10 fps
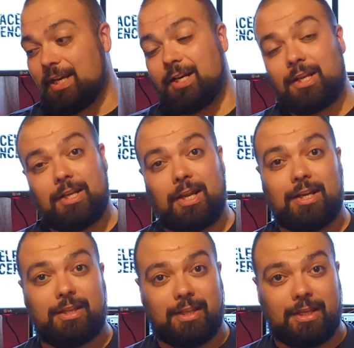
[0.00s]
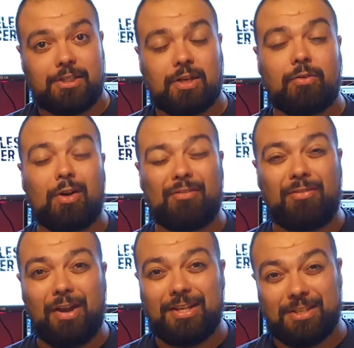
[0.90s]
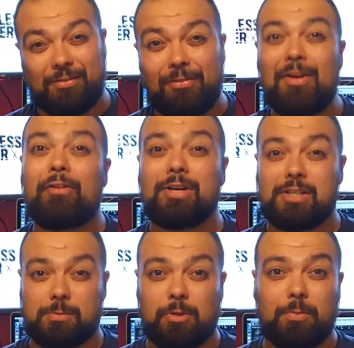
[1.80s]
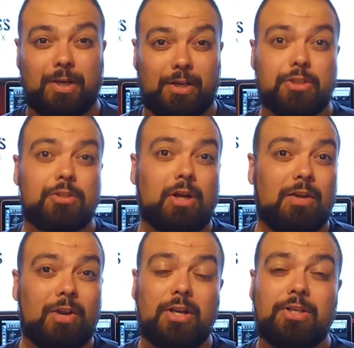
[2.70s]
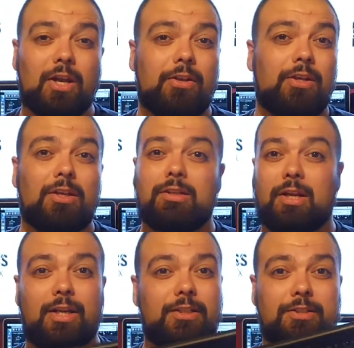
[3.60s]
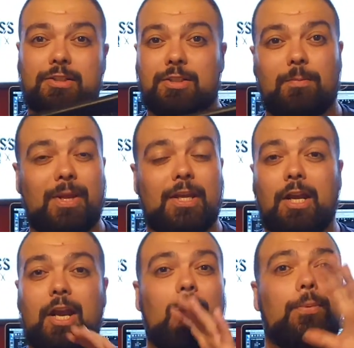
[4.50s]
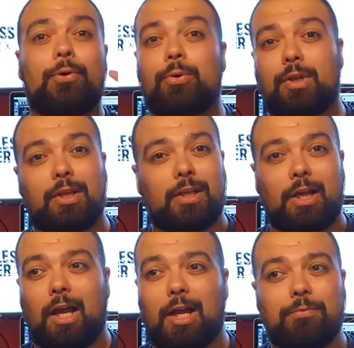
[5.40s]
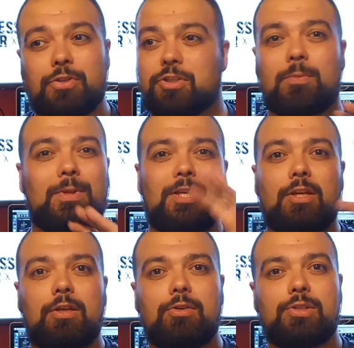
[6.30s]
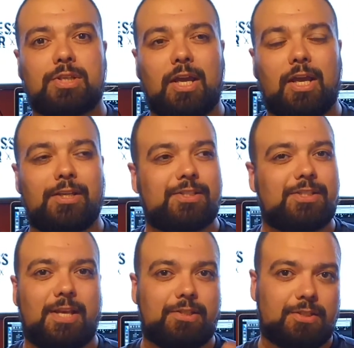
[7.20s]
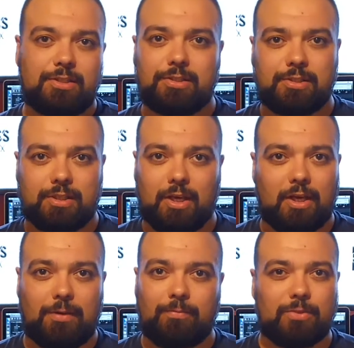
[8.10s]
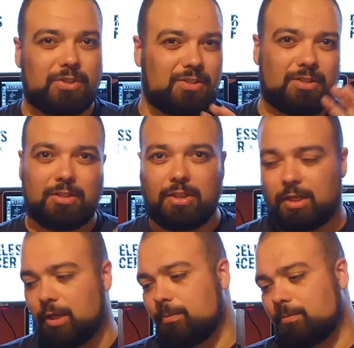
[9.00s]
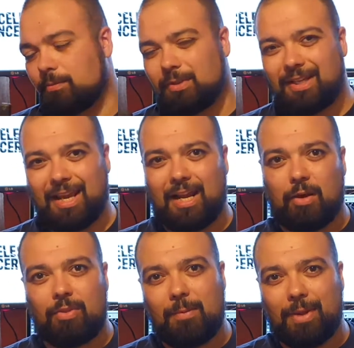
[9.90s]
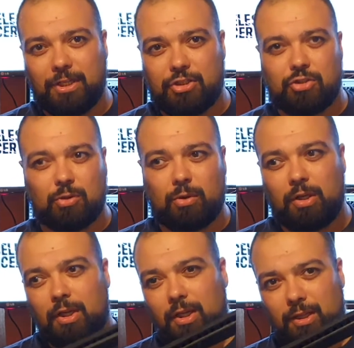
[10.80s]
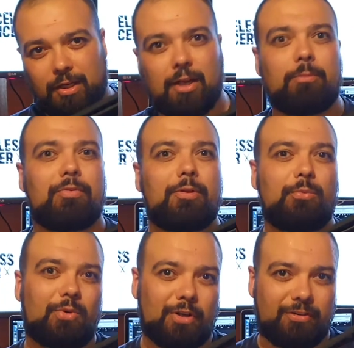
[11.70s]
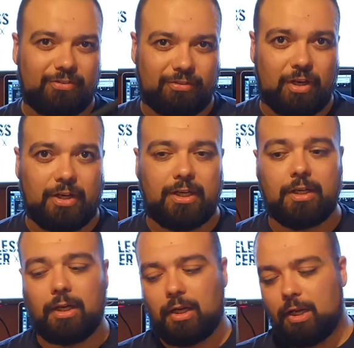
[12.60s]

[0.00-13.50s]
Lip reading: any of these, I've got it's a very small production run. I've only done it to make a couple, just to be used as testers, just to get it out there, make sure that a number of them work fine.